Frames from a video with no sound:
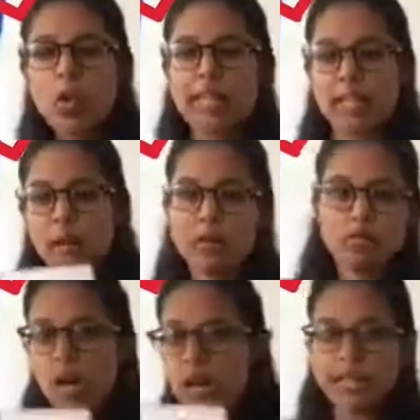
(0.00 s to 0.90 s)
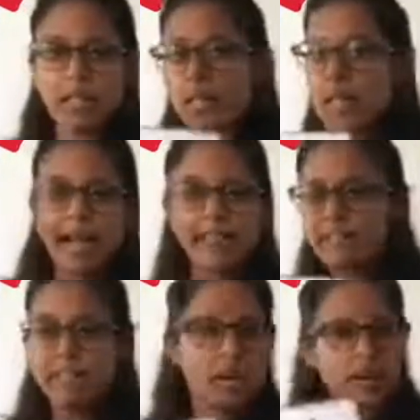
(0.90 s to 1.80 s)
Go and run and
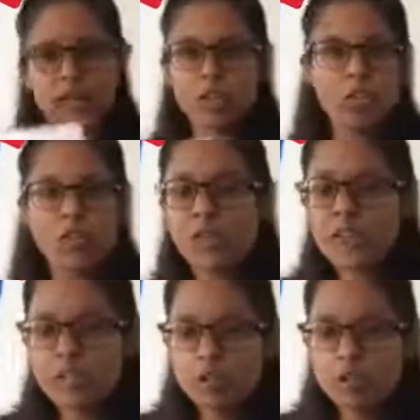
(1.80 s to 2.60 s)
find your favourite toy.